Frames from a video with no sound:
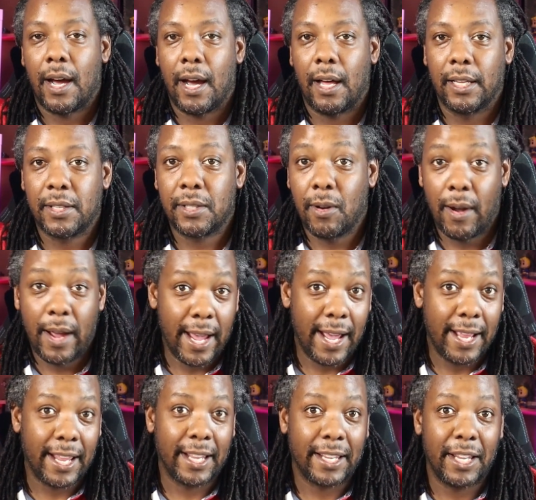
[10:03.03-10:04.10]
Let's go
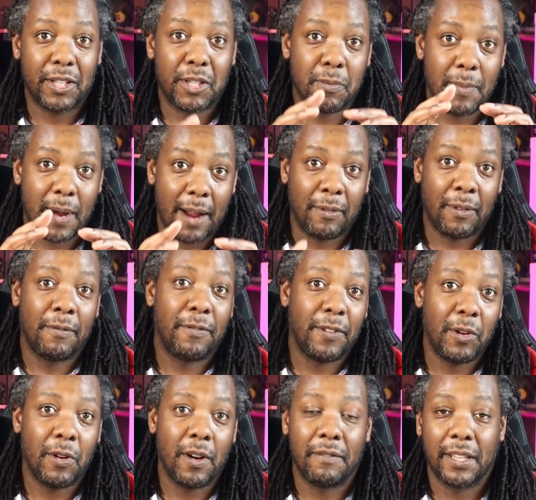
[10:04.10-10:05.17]
ahead and get to my
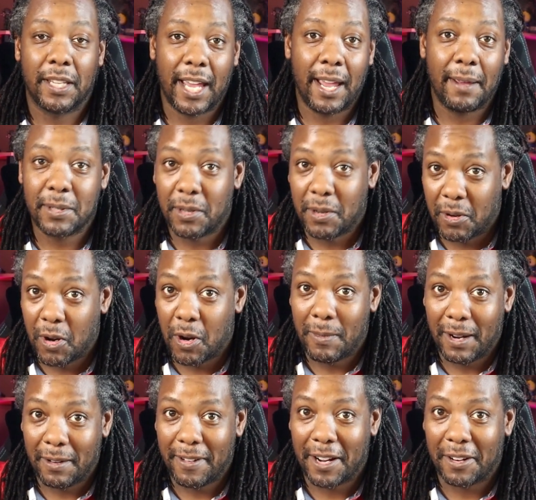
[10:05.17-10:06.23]
review of the game so you
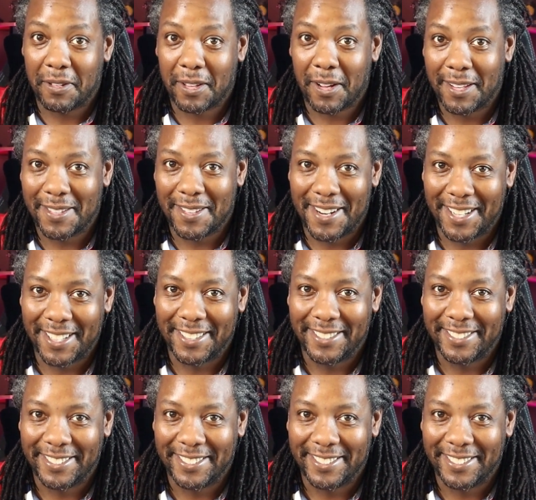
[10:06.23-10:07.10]
know my final thoughts on it.